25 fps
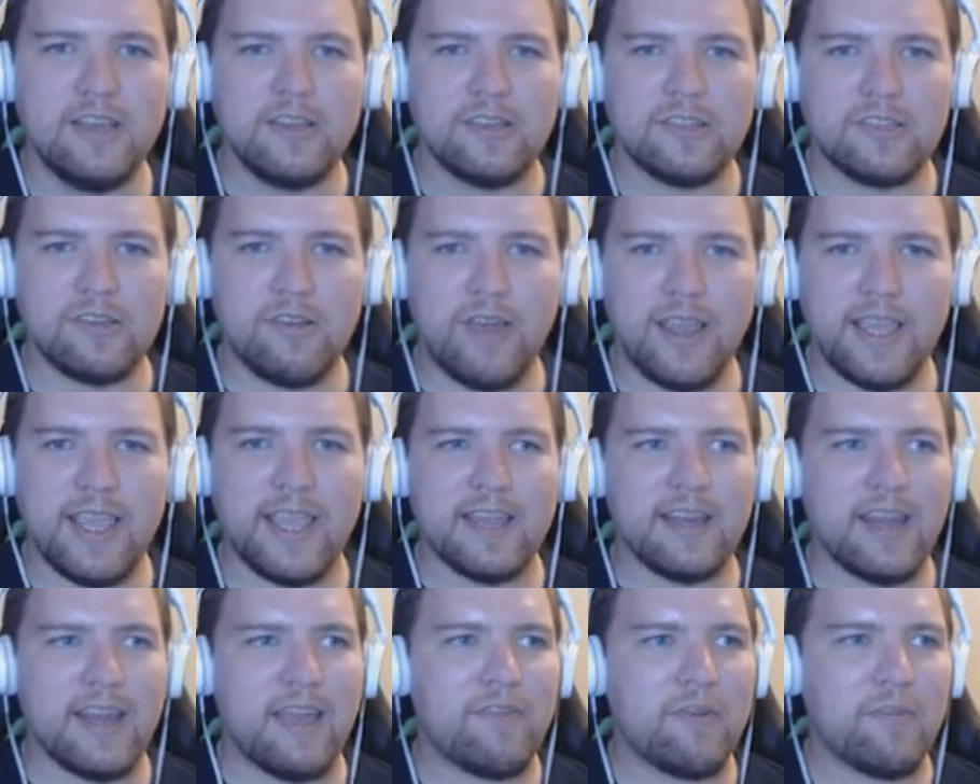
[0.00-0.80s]
So I
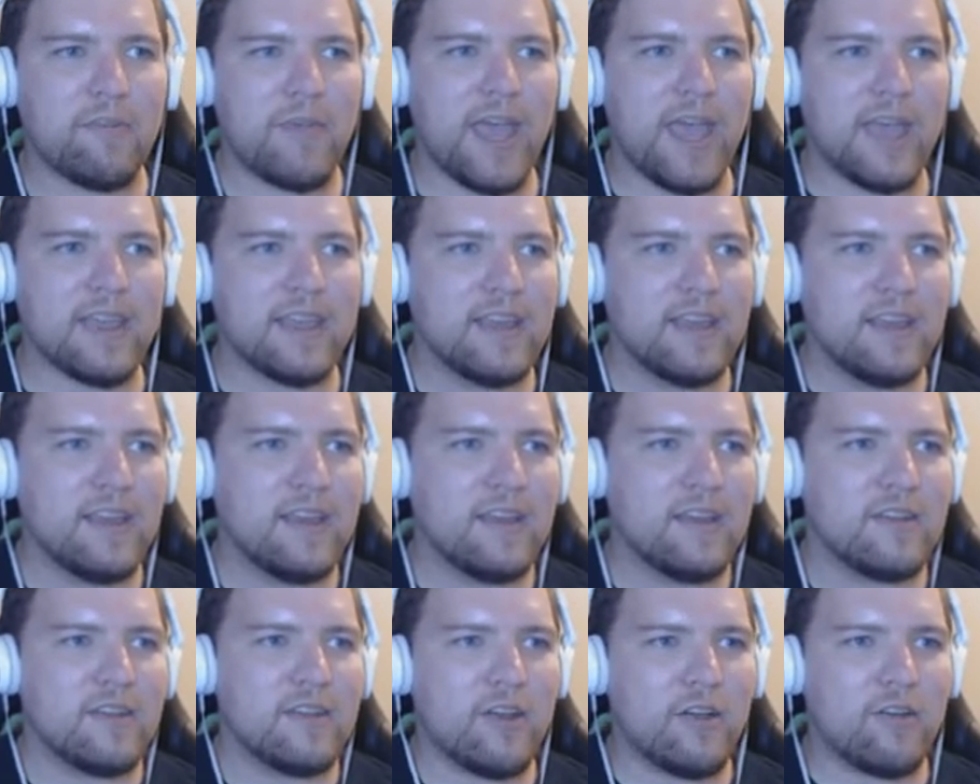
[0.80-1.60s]
can't have it back?
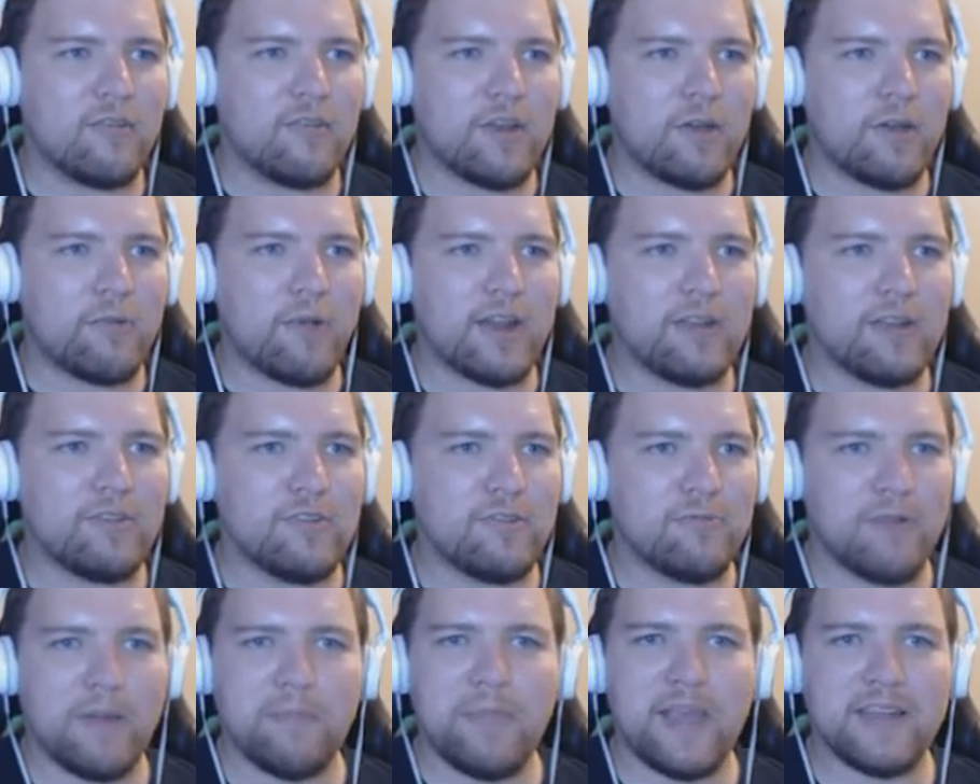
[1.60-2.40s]
No. Now why don't
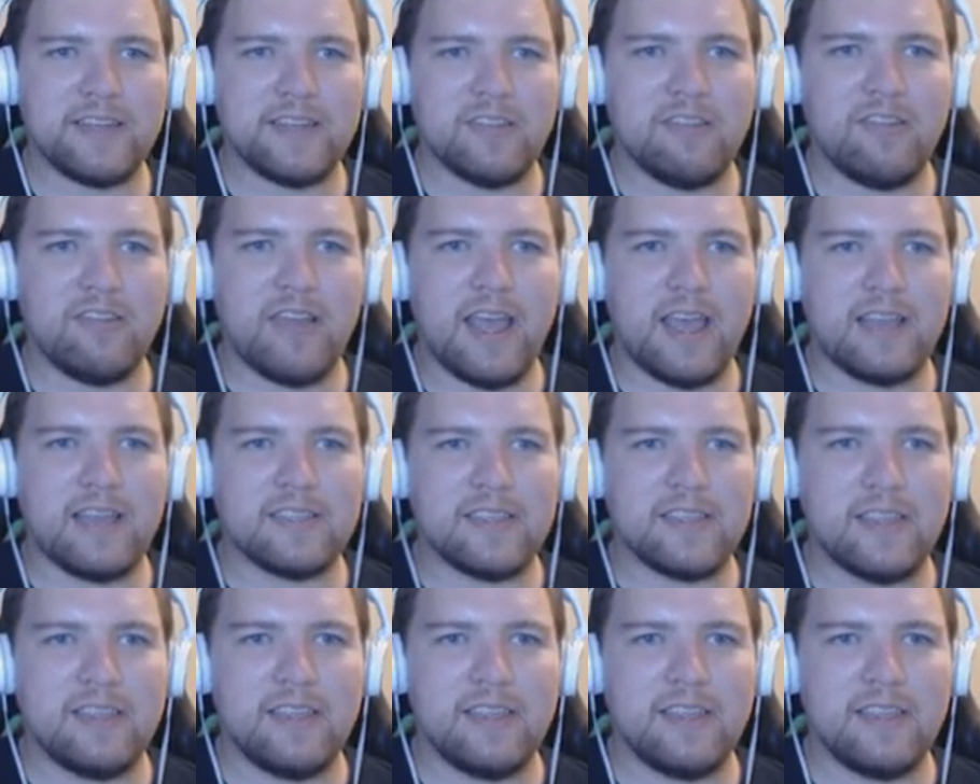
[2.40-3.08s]
you run back to class?